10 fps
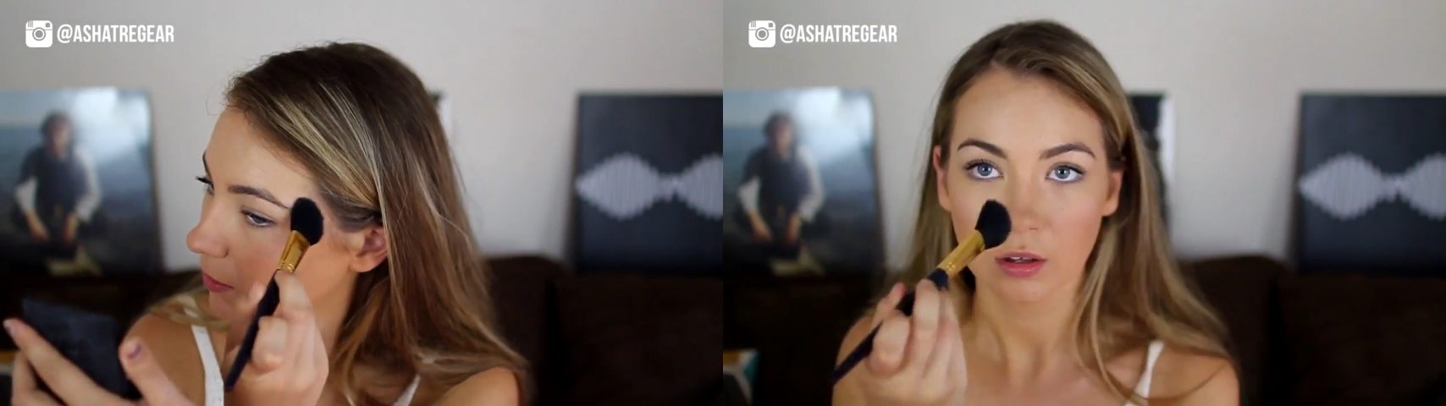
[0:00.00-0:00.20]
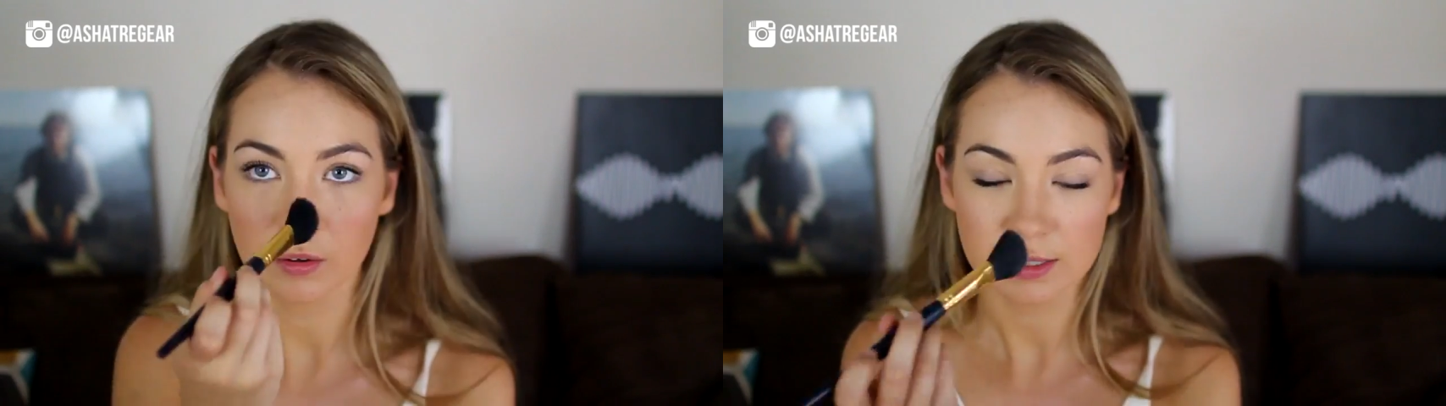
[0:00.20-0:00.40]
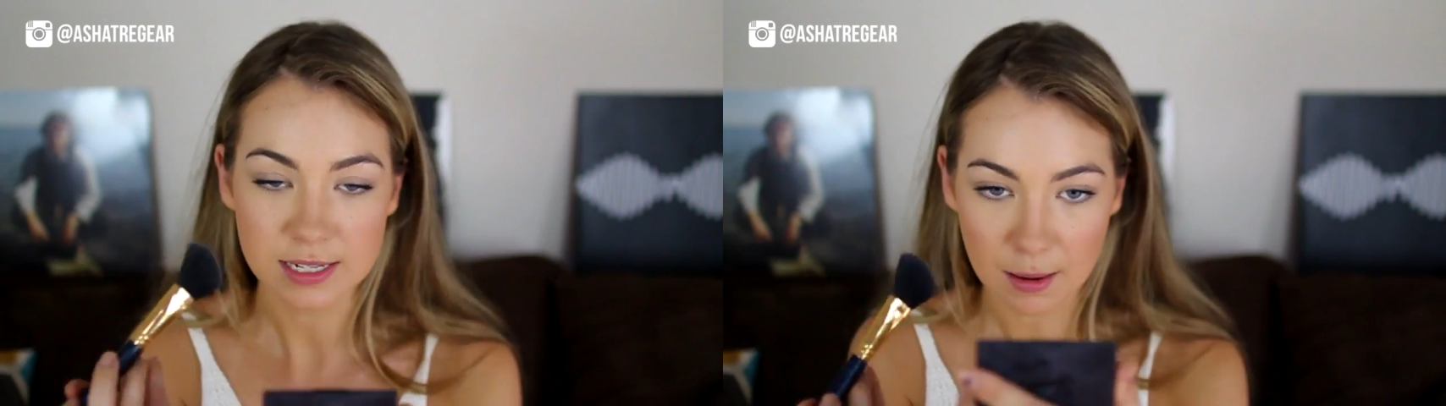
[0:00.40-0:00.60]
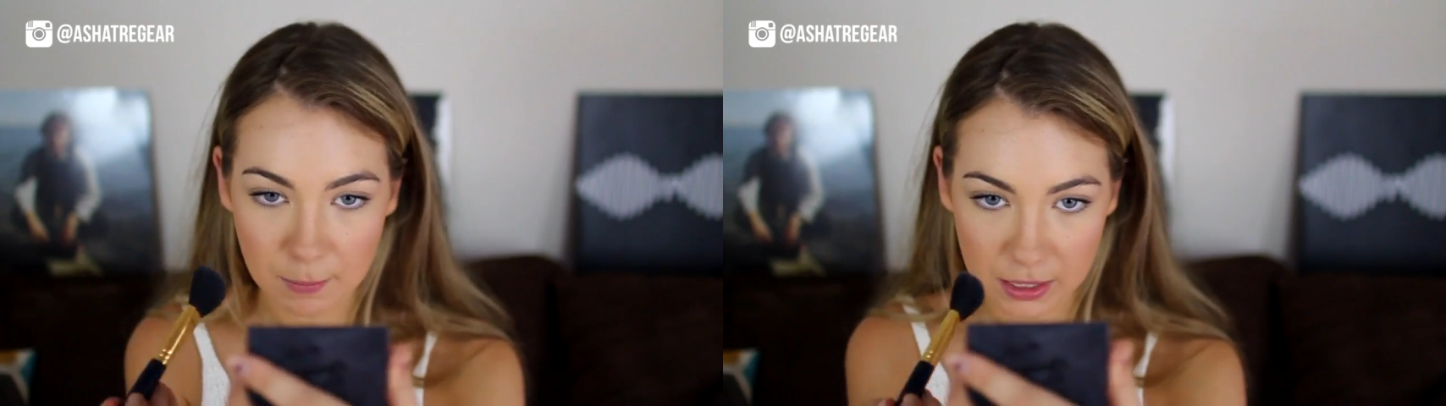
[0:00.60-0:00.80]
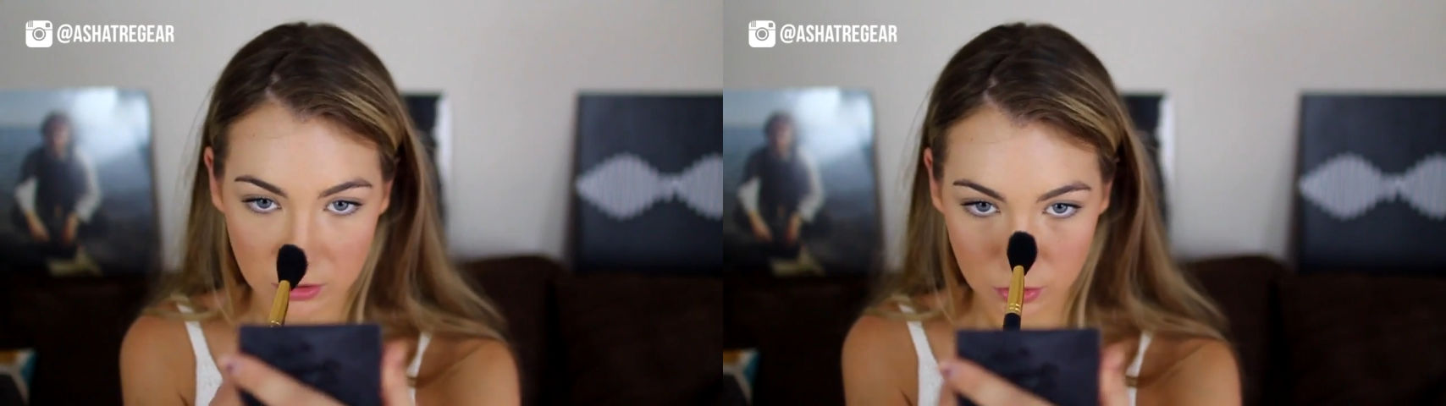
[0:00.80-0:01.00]
going
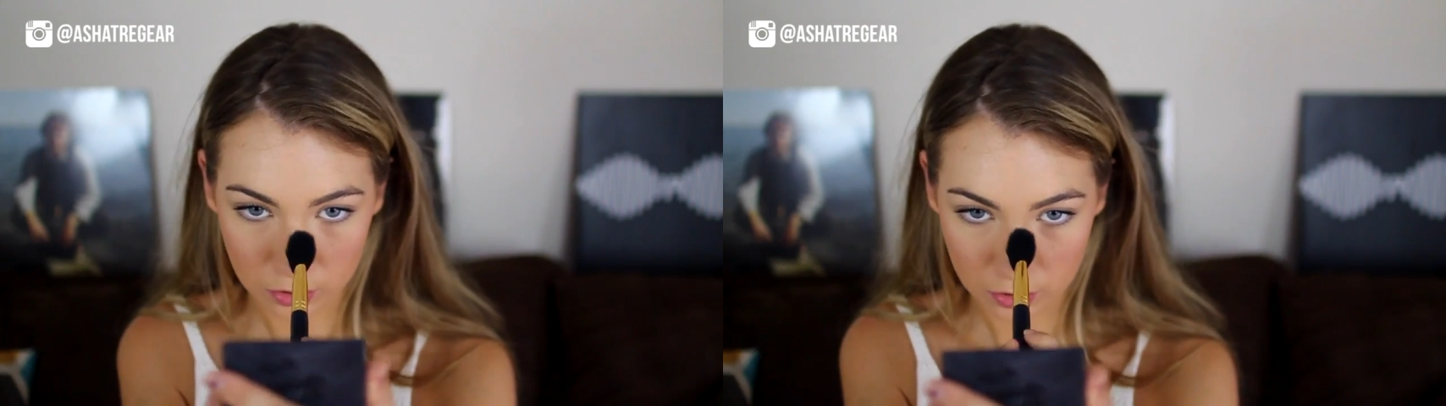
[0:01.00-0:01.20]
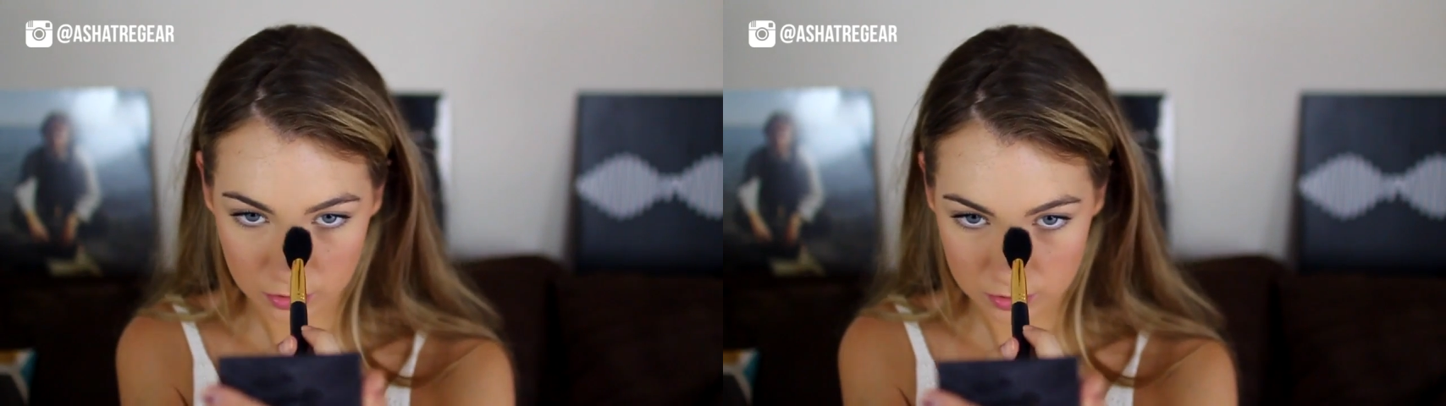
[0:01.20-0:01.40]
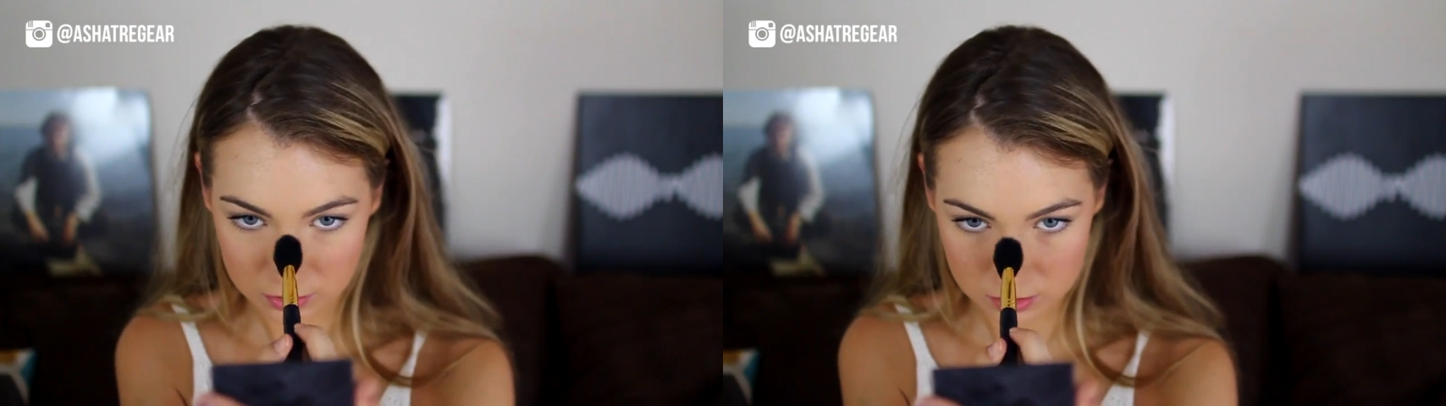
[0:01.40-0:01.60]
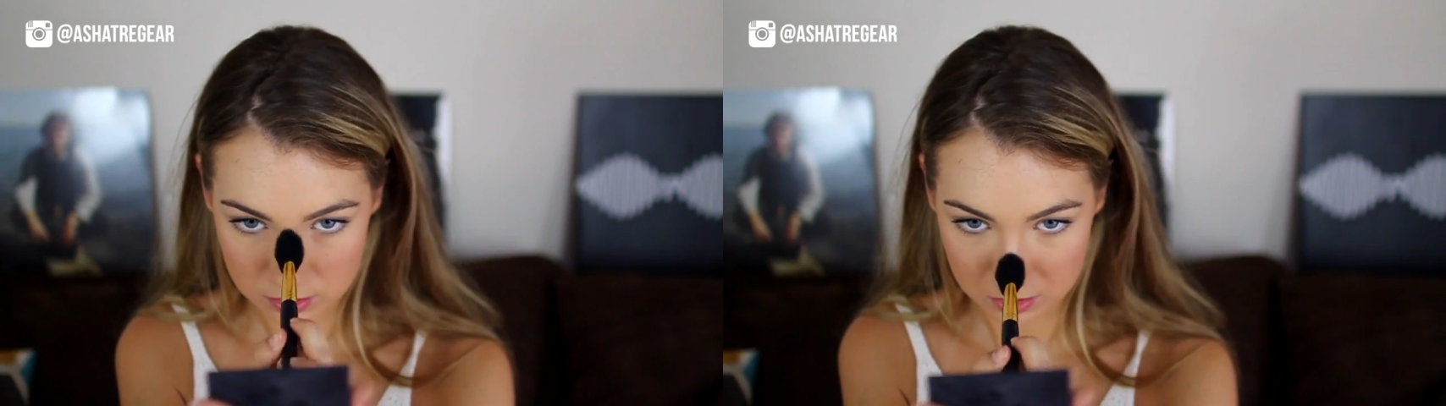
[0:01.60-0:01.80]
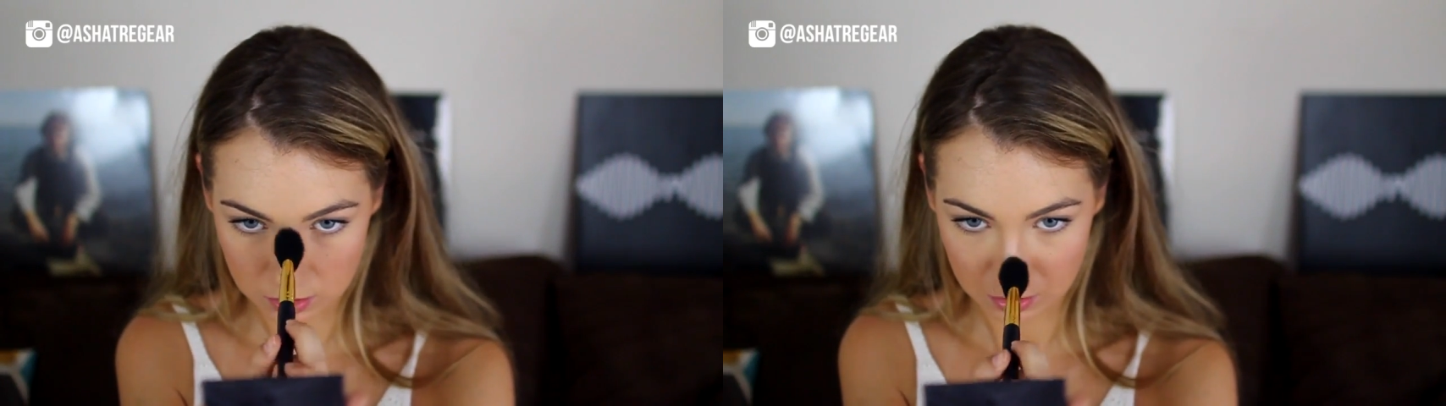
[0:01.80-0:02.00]
down my
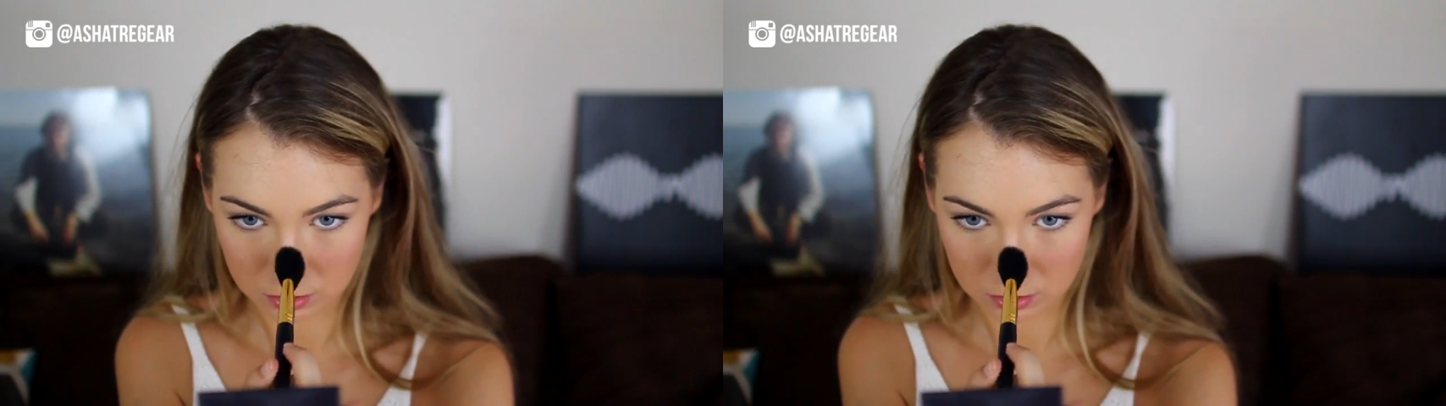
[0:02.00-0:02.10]
nose,